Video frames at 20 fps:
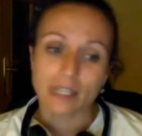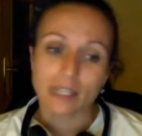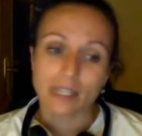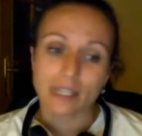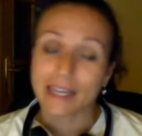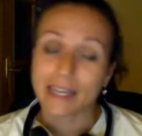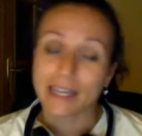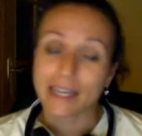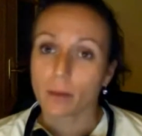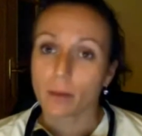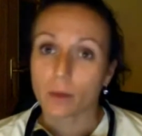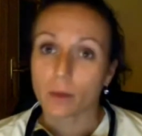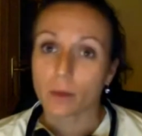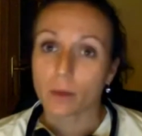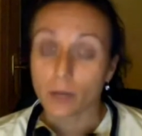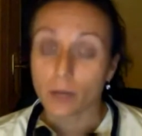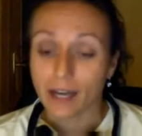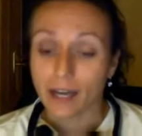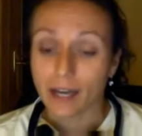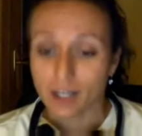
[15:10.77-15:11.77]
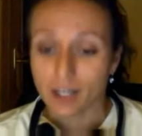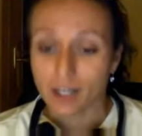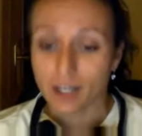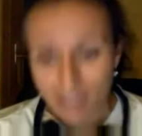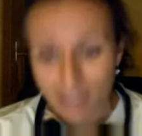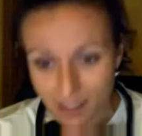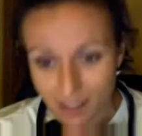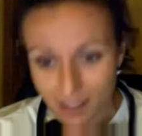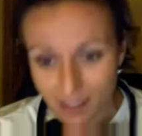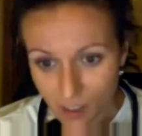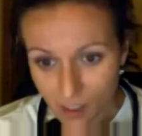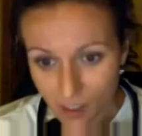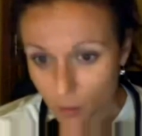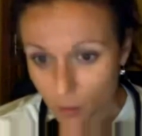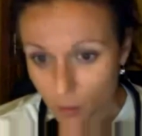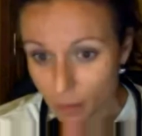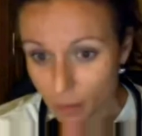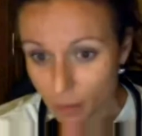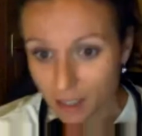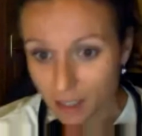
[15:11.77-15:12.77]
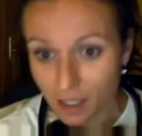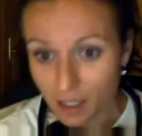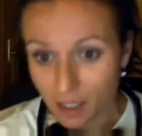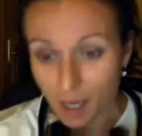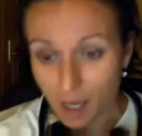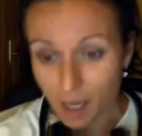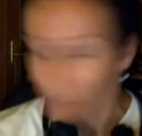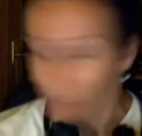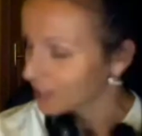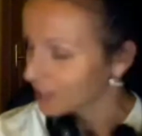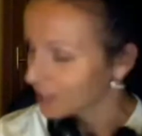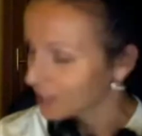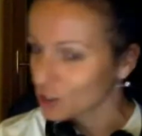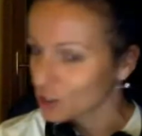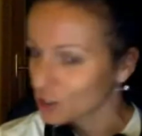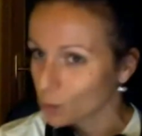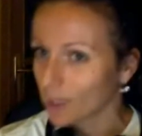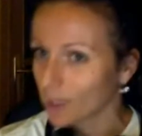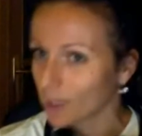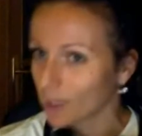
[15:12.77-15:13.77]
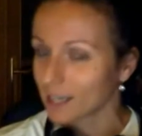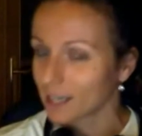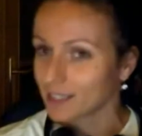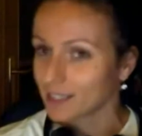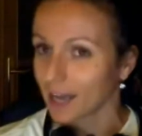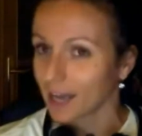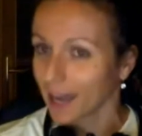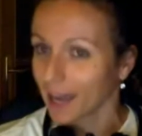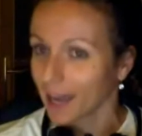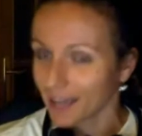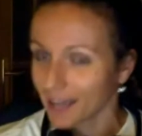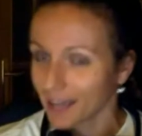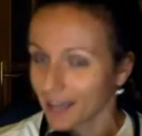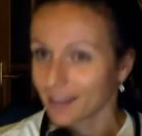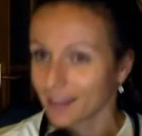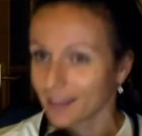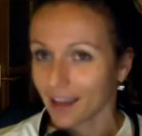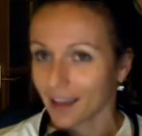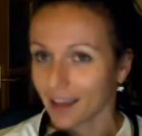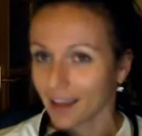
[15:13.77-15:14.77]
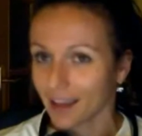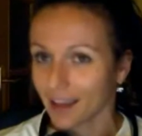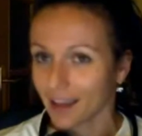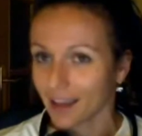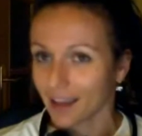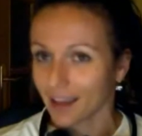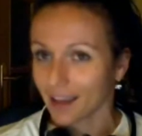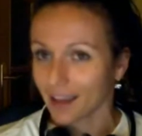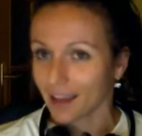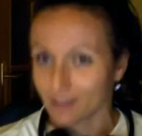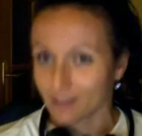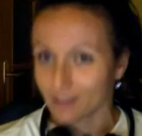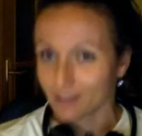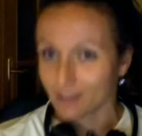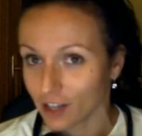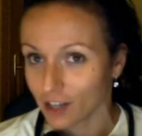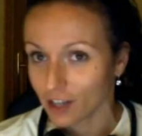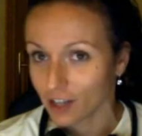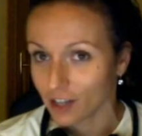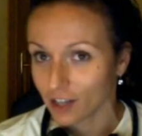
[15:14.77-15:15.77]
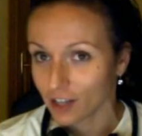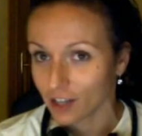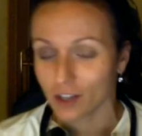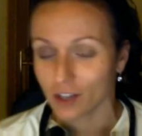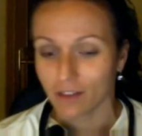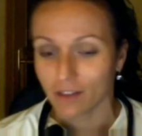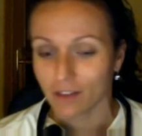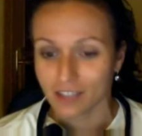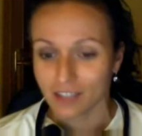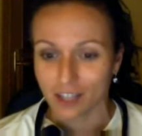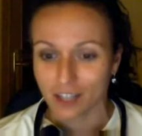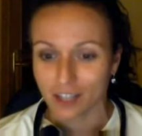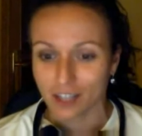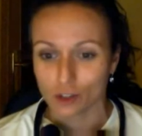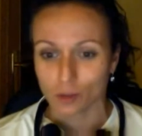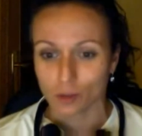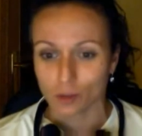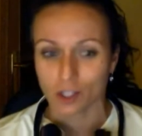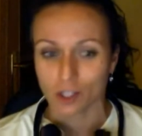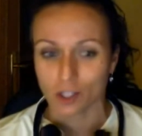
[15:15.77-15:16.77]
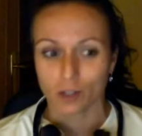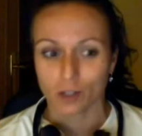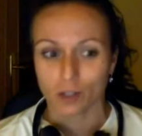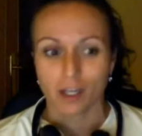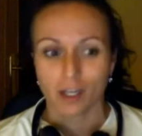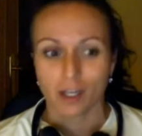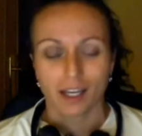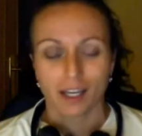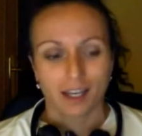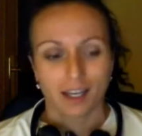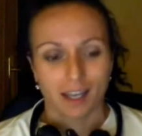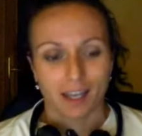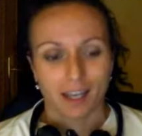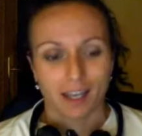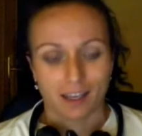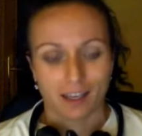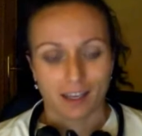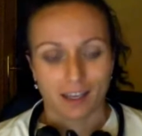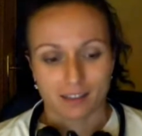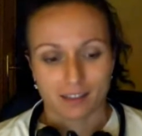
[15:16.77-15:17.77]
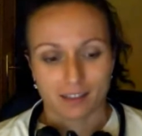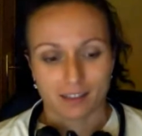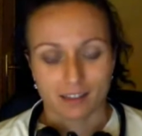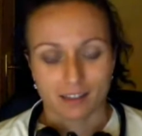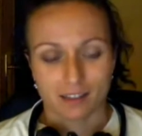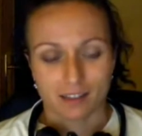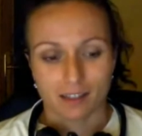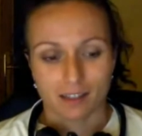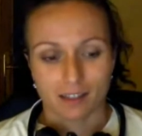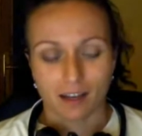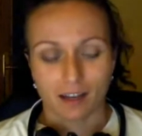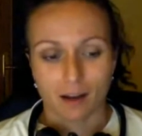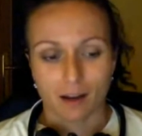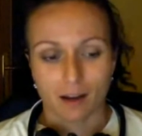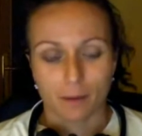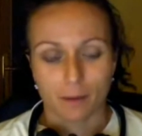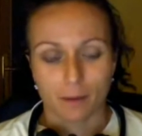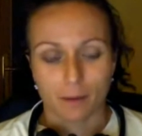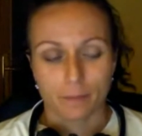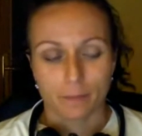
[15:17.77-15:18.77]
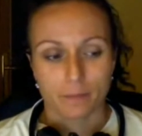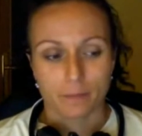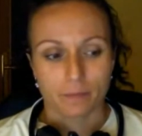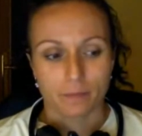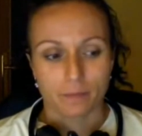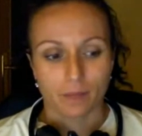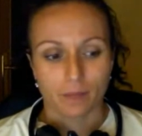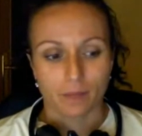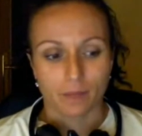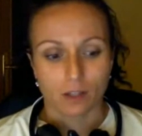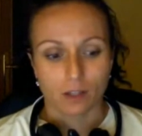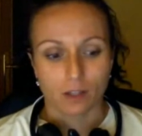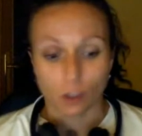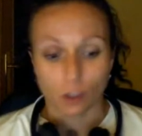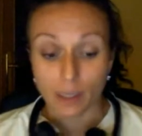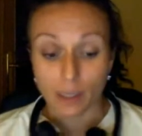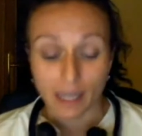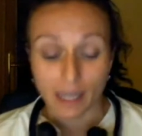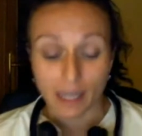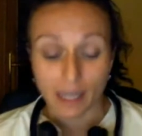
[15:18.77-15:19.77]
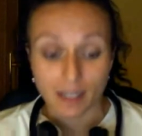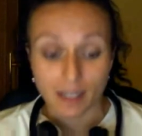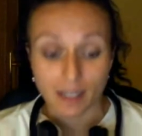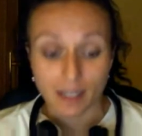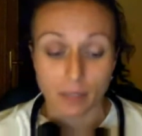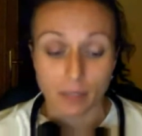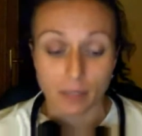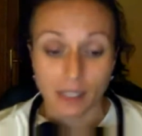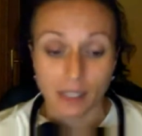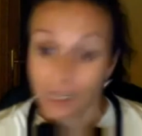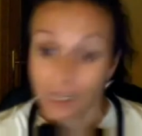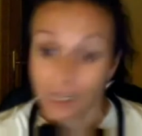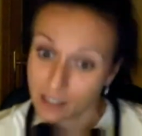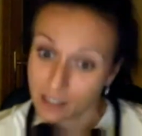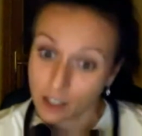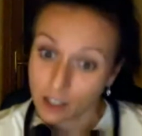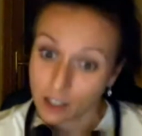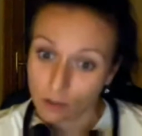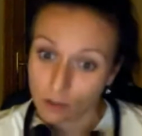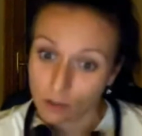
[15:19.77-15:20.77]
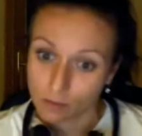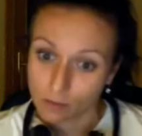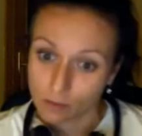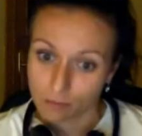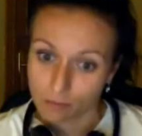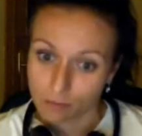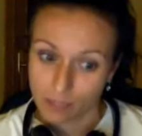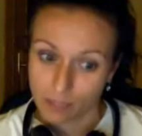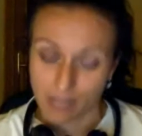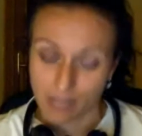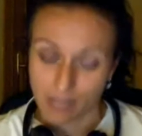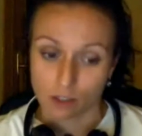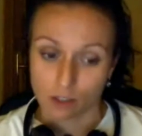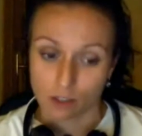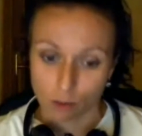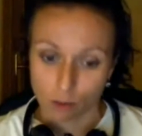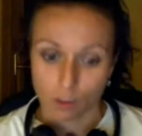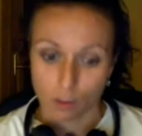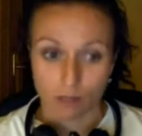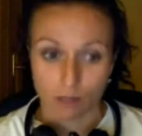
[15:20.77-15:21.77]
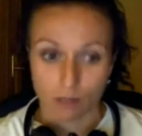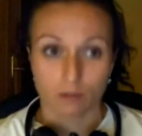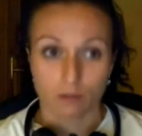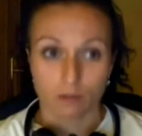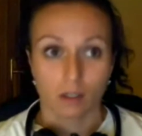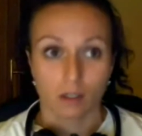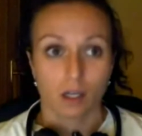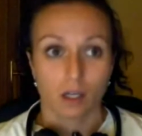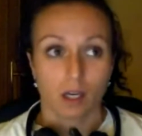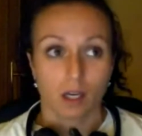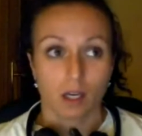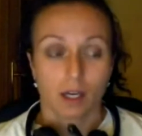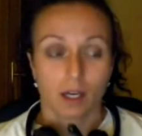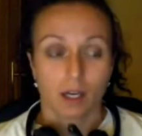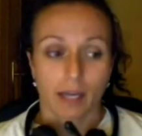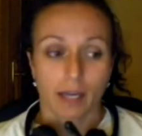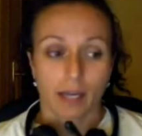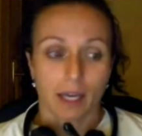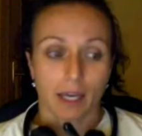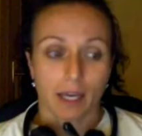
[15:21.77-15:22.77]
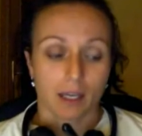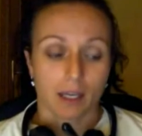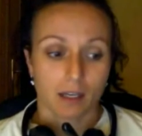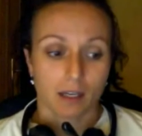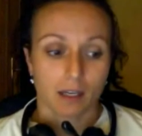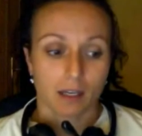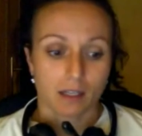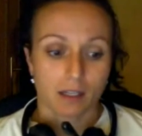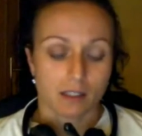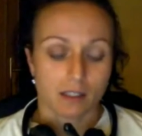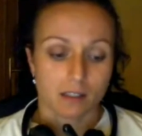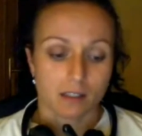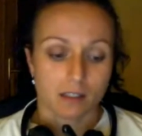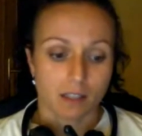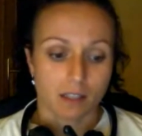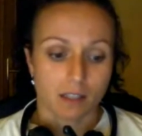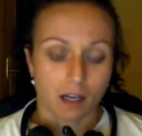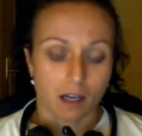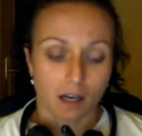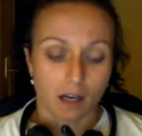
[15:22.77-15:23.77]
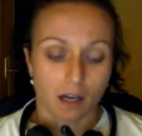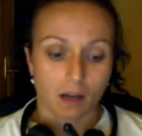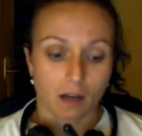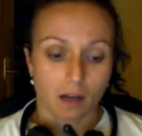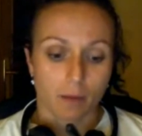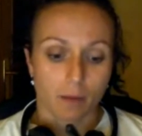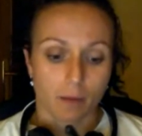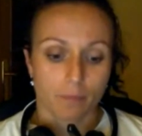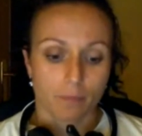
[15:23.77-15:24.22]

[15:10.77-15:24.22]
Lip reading: I didn't really care about what kind of dances it would be, but I just wanted, I had that I wanted to have a dance studio. And so it ended up being a Latino dance studio. And